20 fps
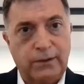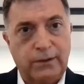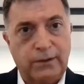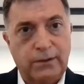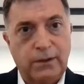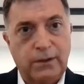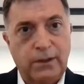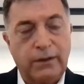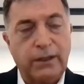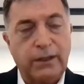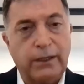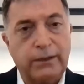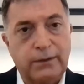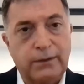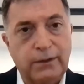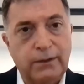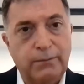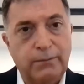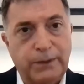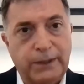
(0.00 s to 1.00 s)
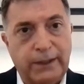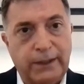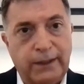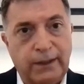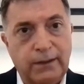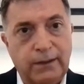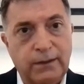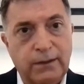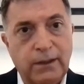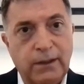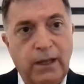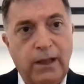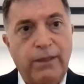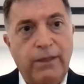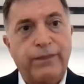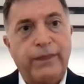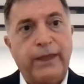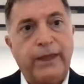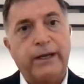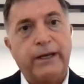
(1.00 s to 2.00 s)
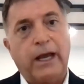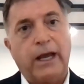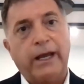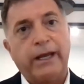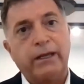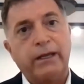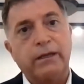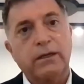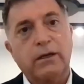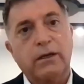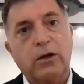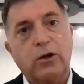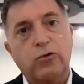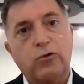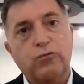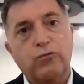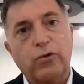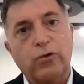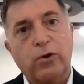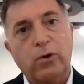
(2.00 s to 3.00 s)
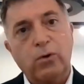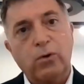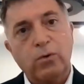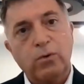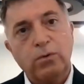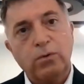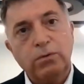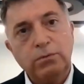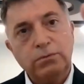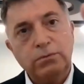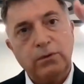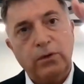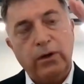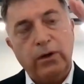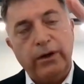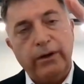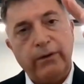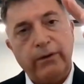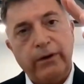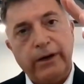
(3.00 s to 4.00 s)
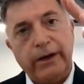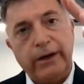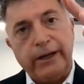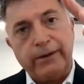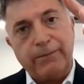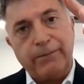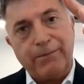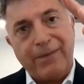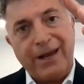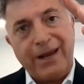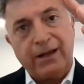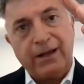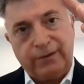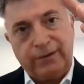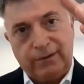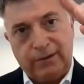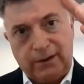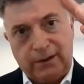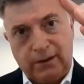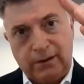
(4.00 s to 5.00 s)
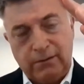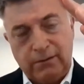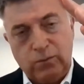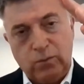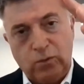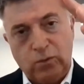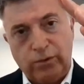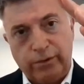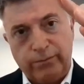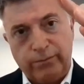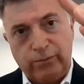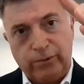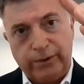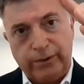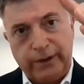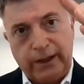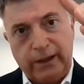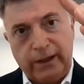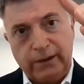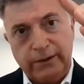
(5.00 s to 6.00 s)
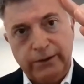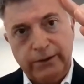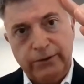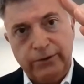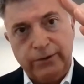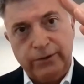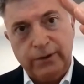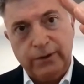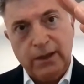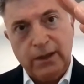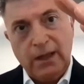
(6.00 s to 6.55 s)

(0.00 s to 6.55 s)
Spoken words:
The idea being that I grow in amassing more and more knowledge,